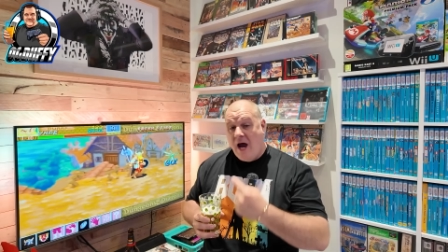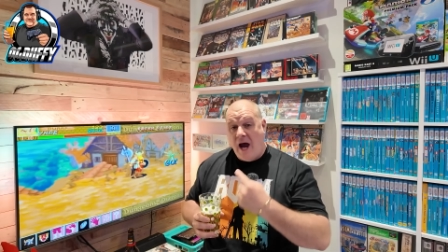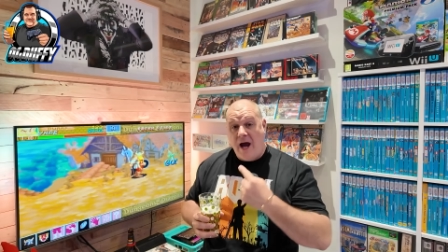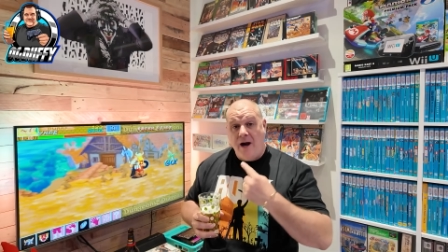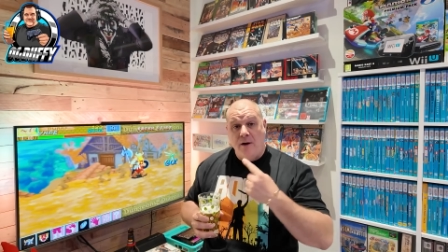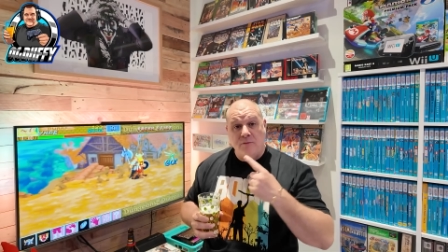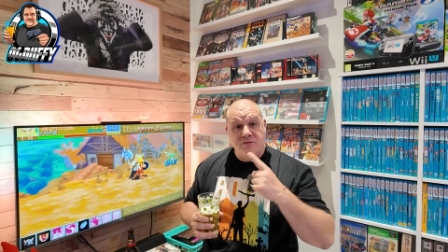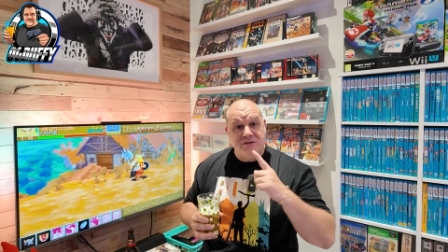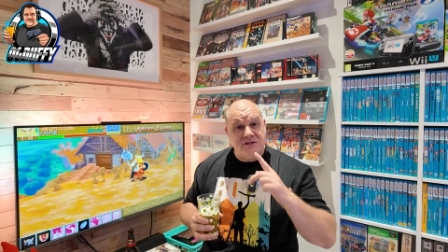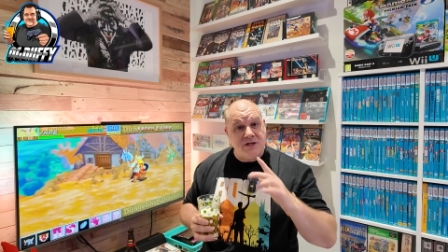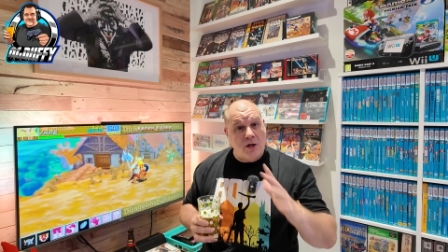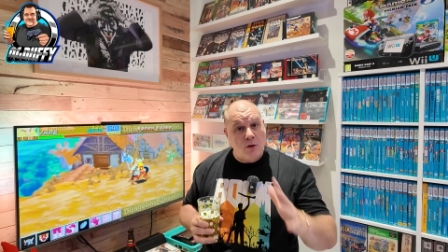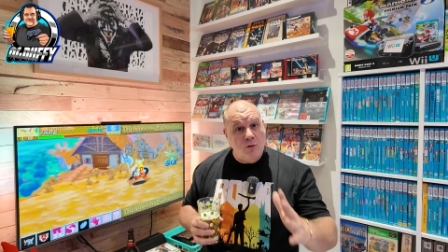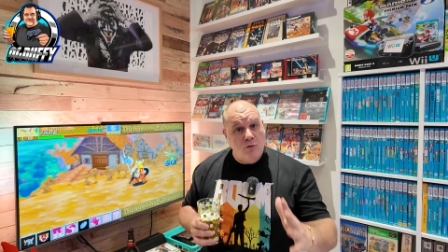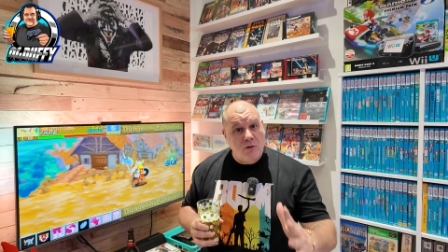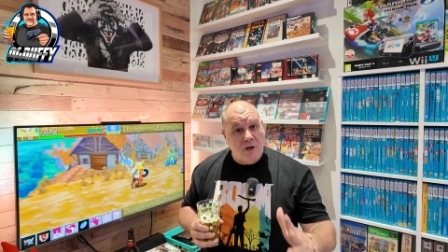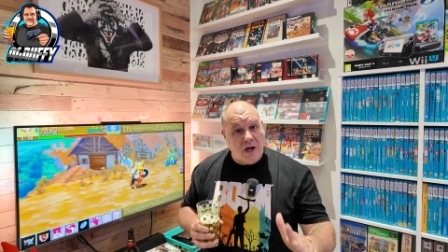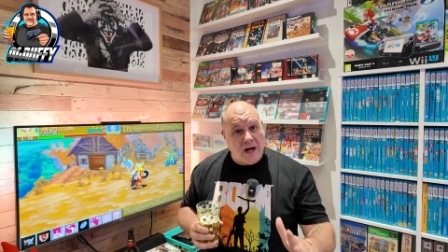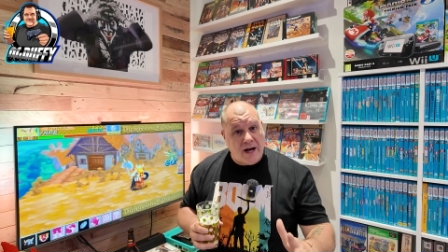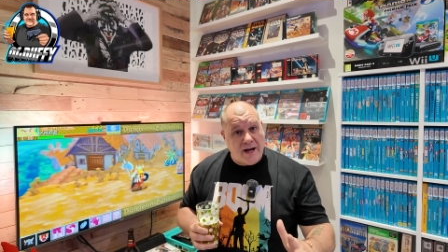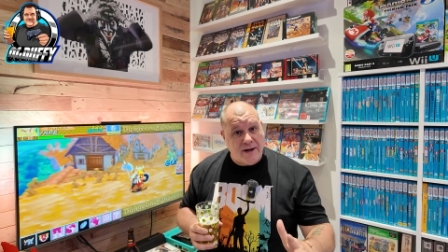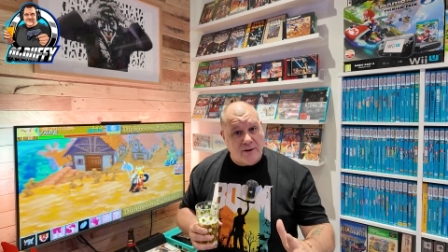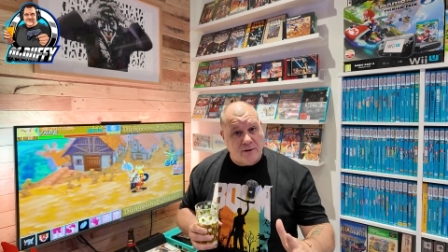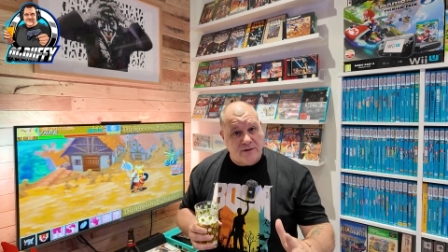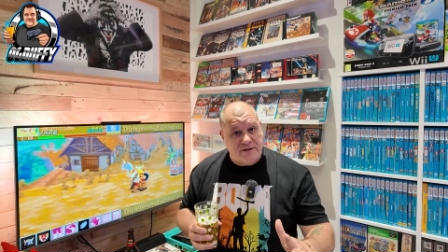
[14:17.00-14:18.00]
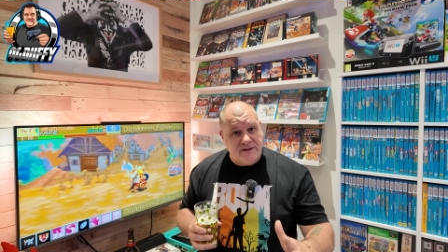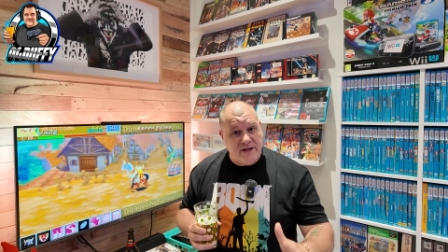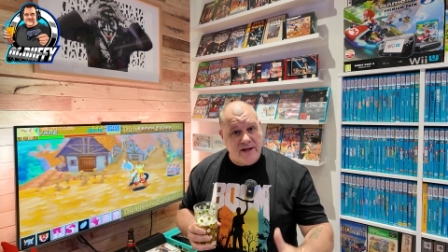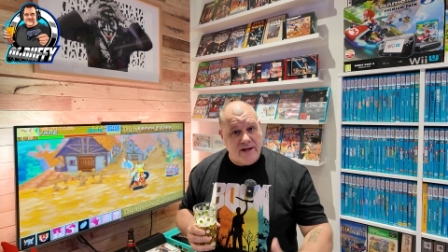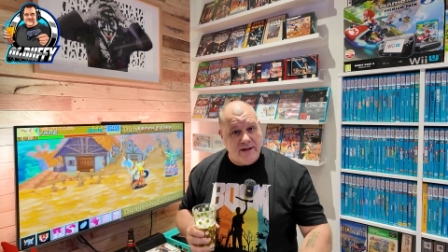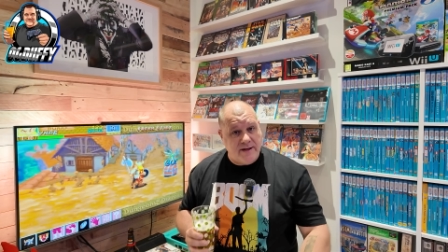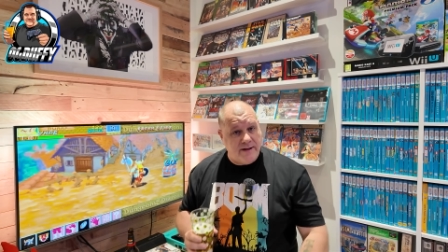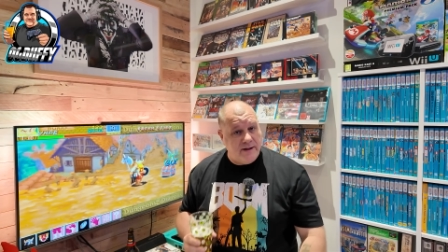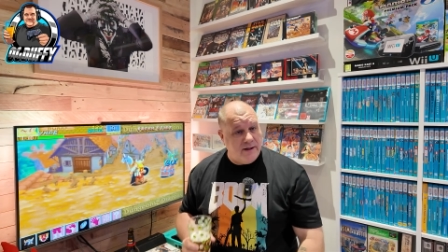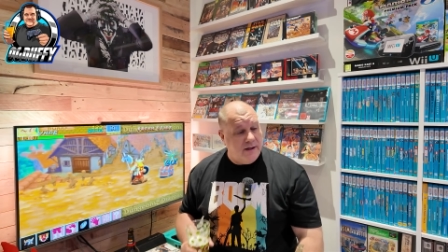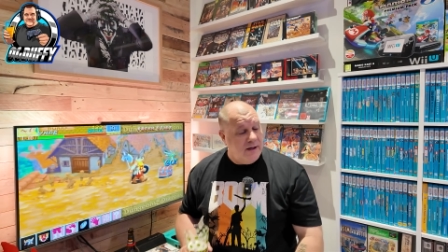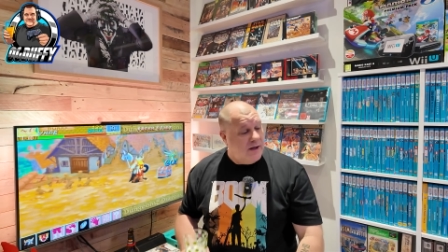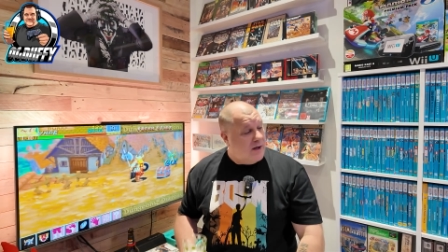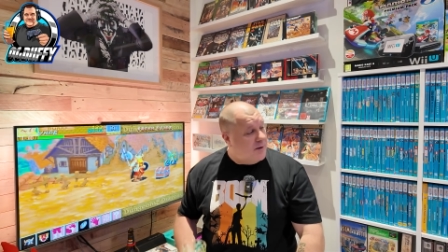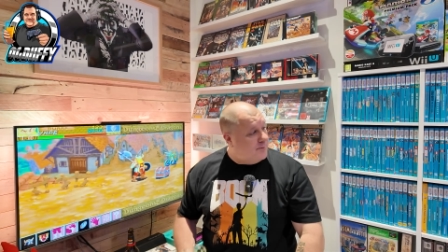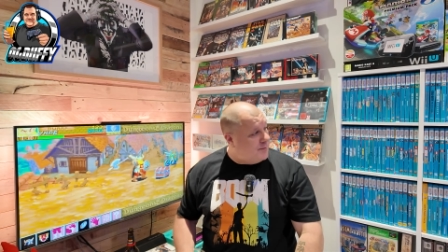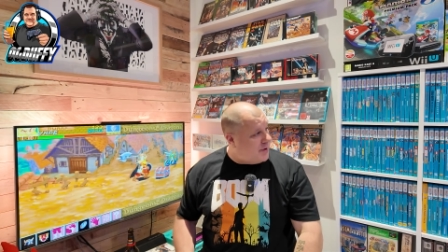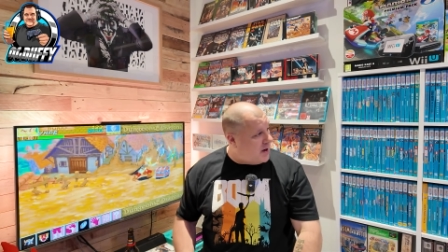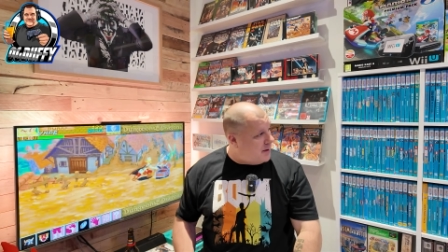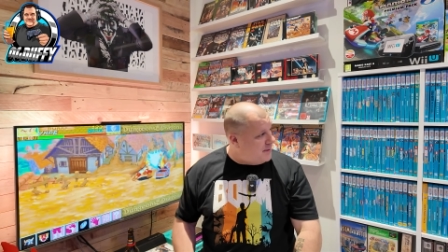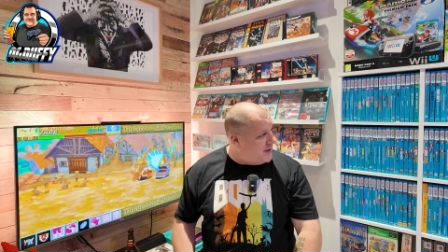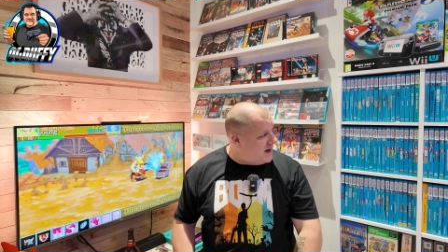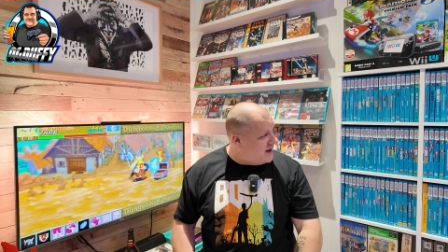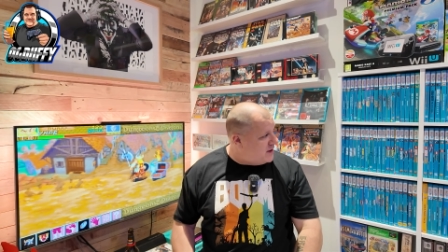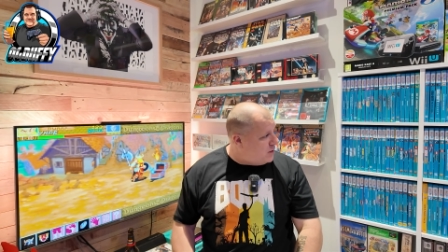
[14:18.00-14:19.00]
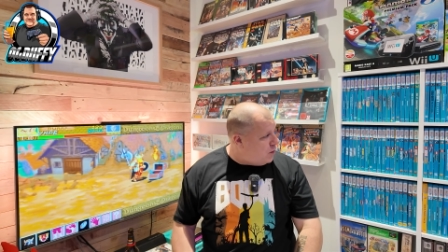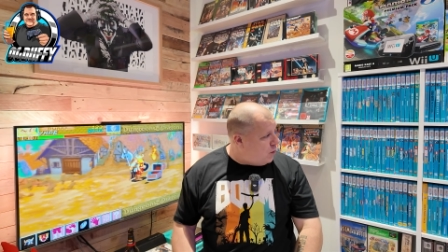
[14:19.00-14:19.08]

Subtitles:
And I'm so glad I did. But, I mean,